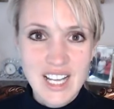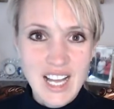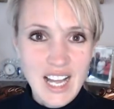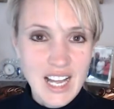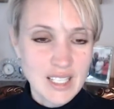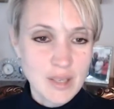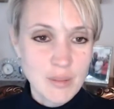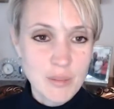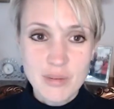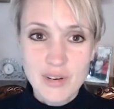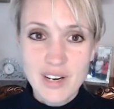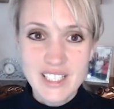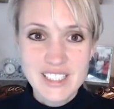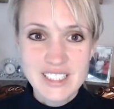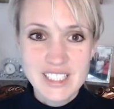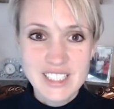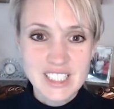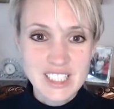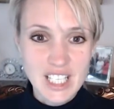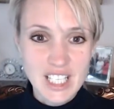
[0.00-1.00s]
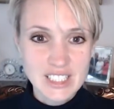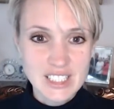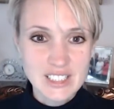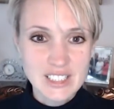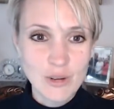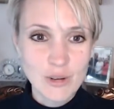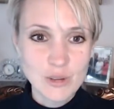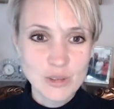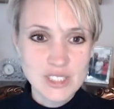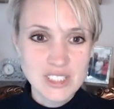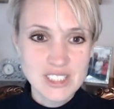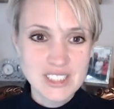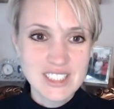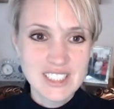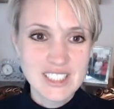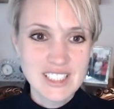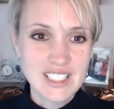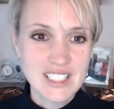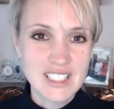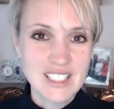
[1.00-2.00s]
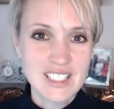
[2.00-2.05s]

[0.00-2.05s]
and embrace each other's cultures.